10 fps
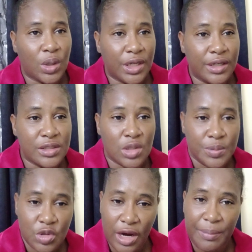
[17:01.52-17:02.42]
one of the
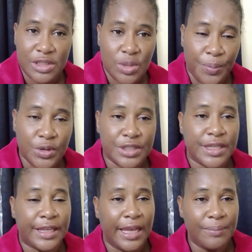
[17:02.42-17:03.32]
supporters
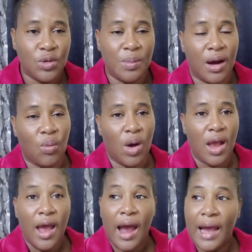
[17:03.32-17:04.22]
that came to Marwa,
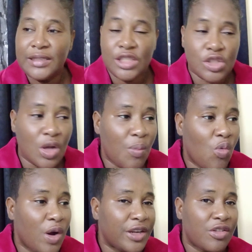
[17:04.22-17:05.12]
and
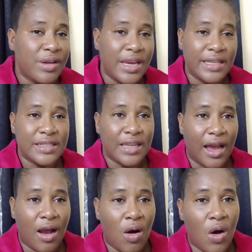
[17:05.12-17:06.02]
someone created
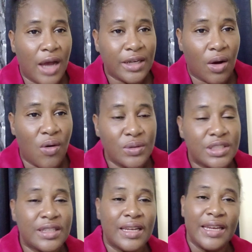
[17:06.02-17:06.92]
an account
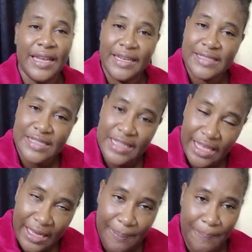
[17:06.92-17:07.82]
in that lady's
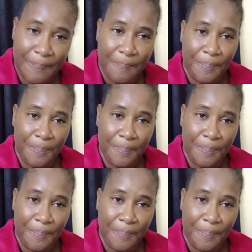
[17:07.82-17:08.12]
name